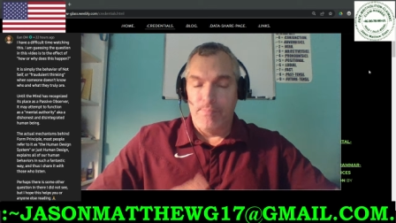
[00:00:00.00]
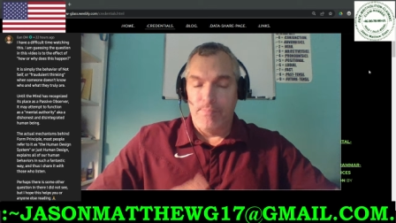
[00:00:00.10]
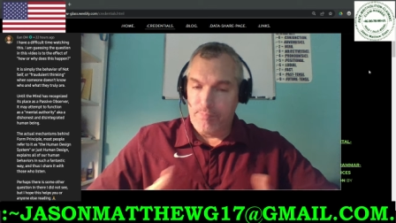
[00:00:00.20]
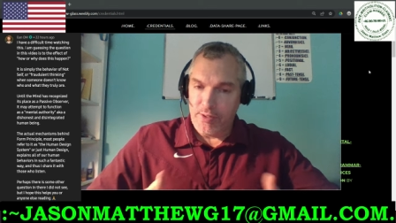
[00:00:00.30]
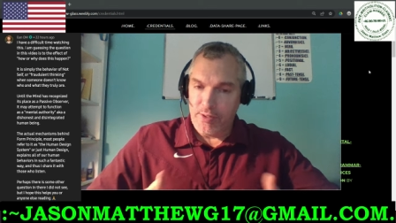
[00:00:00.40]

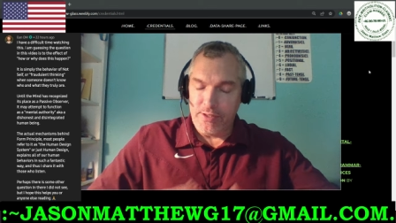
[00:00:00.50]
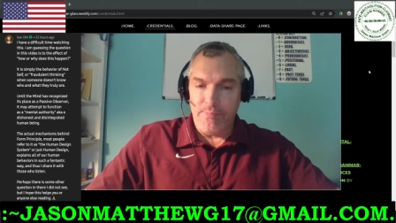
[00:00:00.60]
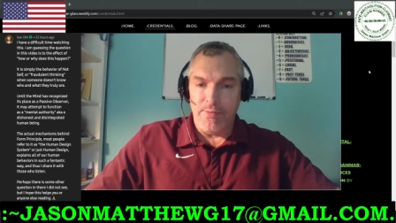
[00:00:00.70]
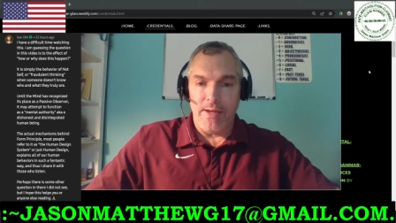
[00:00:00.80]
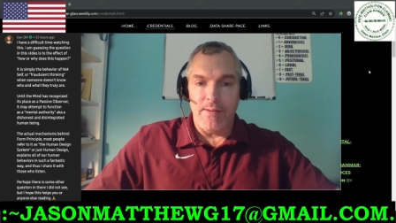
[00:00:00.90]
please
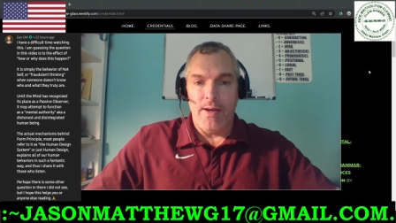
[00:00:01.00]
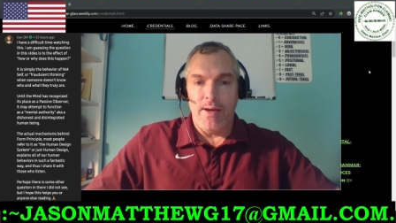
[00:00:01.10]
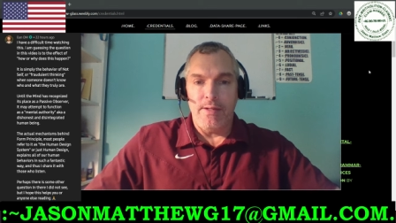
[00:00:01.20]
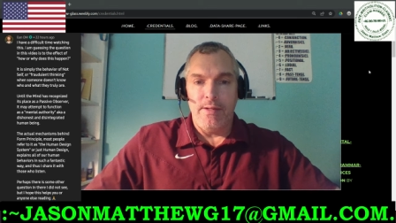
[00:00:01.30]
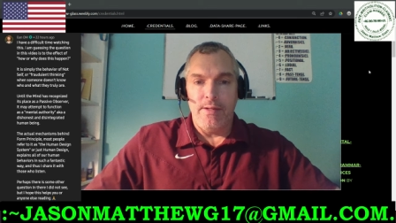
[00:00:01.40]
keep that in
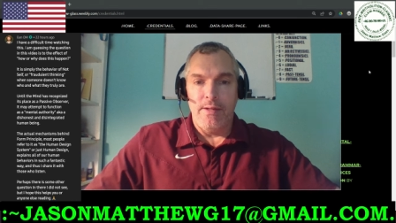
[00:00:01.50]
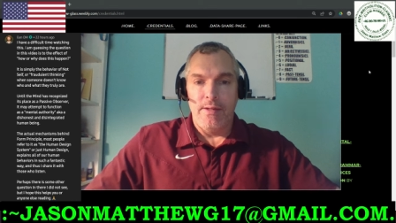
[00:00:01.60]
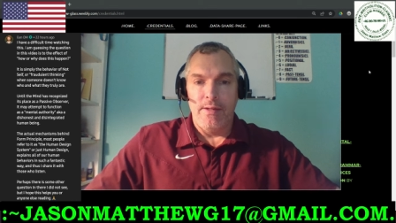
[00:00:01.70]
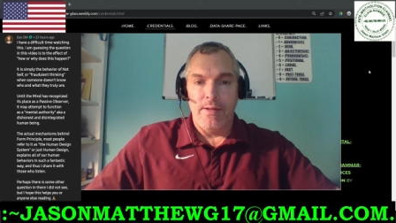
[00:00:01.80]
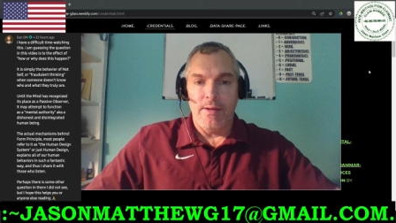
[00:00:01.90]
mind.
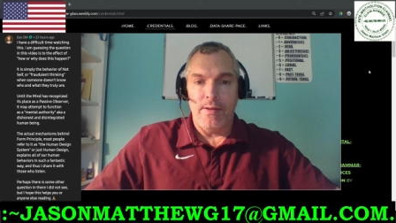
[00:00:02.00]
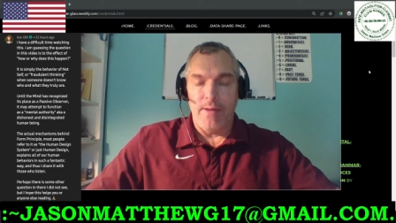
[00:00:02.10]
Uh,